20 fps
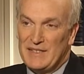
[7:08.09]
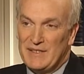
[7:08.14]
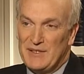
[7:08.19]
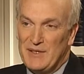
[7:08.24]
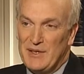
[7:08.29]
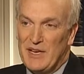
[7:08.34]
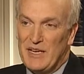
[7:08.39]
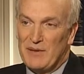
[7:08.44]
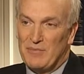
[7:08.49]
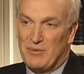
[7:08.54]

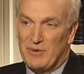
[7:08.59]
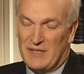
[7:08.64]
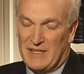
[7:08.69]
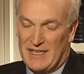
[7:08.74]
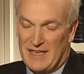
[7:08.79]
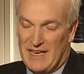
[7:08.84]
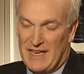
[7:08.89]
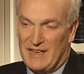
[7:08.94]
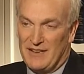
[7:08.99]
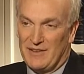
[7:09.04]
you got to put
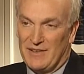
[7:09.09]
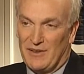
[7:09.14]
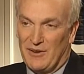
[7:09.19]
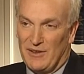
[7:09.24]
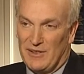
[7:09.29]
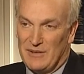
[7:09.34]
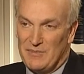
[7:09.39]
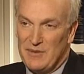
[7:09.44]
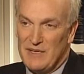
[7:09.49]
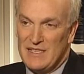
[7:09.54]
together
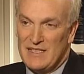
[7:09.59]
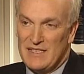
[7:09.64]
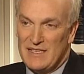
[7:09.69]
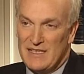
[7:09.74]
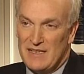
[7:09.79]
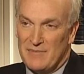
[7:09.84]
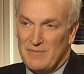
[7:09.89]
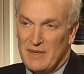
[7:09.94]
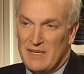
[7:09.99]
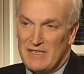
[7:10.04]
all the pieces
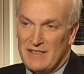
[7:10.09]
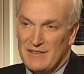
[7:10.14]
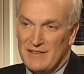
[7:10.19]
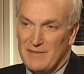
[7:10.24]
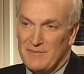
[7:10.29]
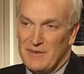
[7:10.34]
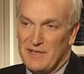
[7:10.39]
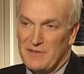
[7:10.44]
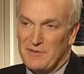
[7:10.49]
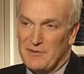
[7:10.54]
of the puzzle to
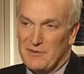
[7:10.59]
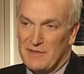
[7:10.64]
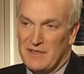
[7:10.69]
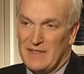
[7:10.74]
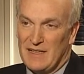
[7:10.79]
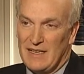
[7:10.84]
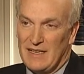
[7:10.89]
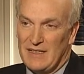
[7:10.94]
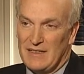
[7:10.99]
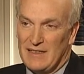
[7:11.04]
make sure
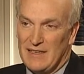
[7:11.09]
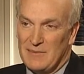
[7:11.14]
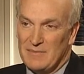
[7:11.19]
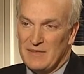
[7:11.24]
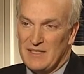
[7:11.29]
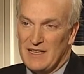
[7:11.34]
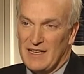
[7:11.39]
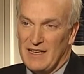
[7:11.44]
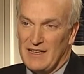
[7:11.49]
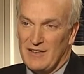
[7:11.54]
it
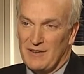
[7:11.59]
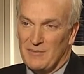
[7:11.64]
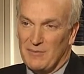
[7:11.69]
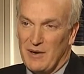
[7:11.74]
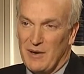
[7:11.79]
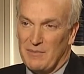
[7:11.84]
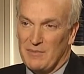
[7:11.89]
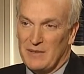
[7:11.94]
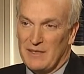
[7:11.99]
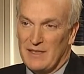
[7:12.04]
comes together
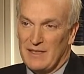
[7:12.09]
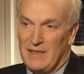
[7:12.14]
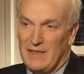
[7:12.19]
properly.